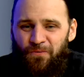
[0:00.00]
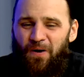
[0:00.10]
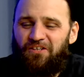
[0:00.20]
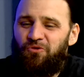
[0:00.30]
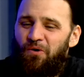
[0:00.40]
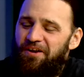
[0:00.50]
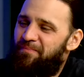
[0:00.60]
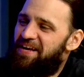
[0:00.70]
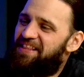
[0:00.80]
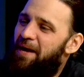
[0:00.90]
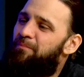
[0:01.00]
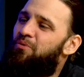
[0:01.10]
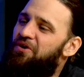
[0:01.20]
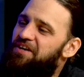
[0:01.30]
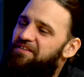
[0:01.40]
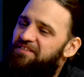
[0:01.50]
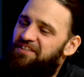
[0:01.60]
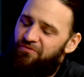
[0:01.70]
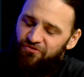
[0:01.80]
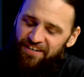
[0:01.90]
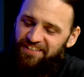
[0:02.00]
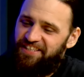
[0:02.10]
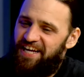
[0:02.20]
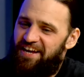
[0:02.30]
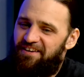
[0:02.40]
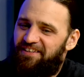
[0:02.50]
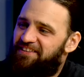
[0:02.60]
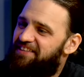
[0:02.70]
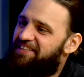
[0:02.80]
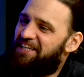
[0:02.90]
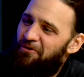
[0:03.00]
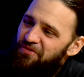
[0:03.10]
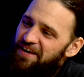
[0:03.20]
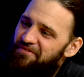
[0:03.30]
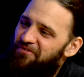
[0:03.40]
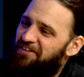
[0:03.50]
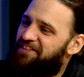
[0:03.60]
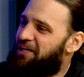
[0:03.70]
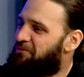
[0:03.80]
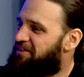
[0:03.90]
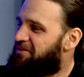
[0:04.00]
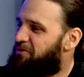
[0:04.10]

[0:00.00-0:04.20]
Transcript: Why'd you want to make that point to differentiate South End versus Southie?